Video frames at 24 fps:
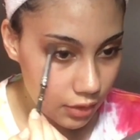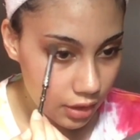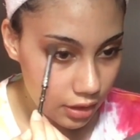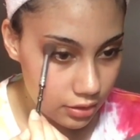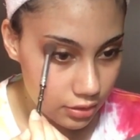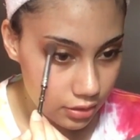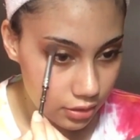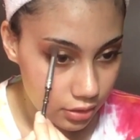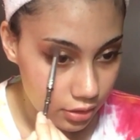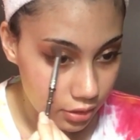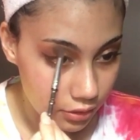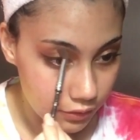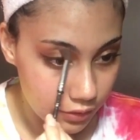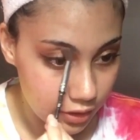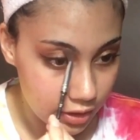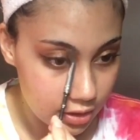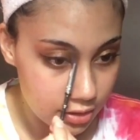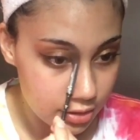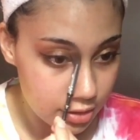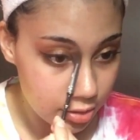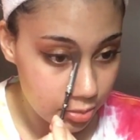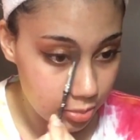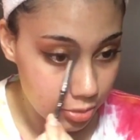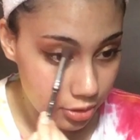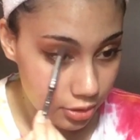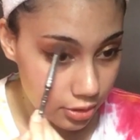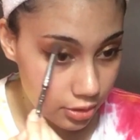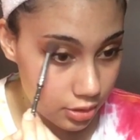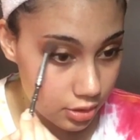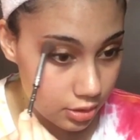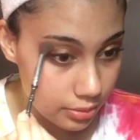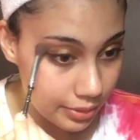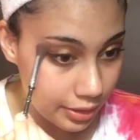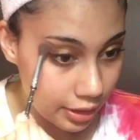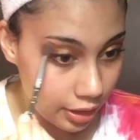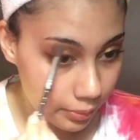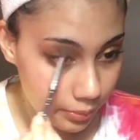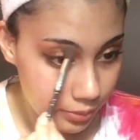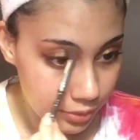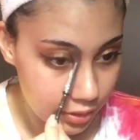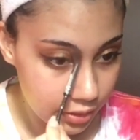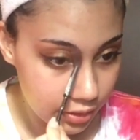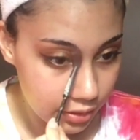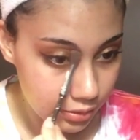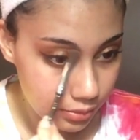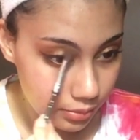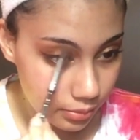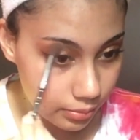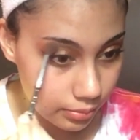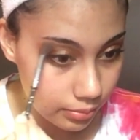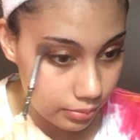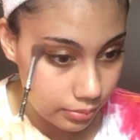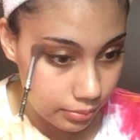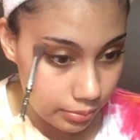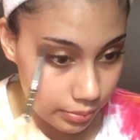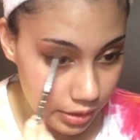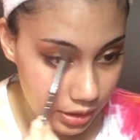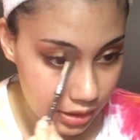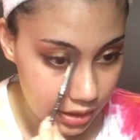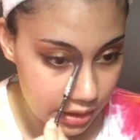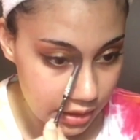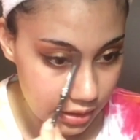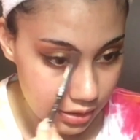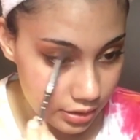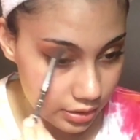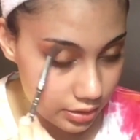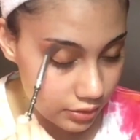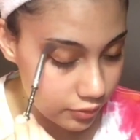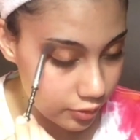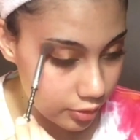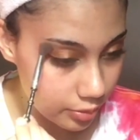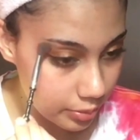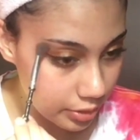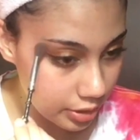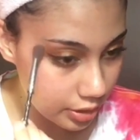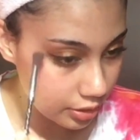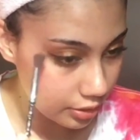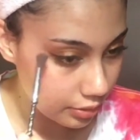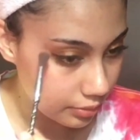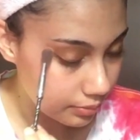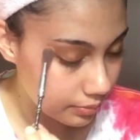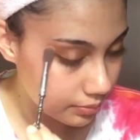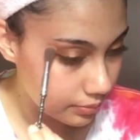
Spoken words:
I don't know if that's supposed to be happening, but it is for me.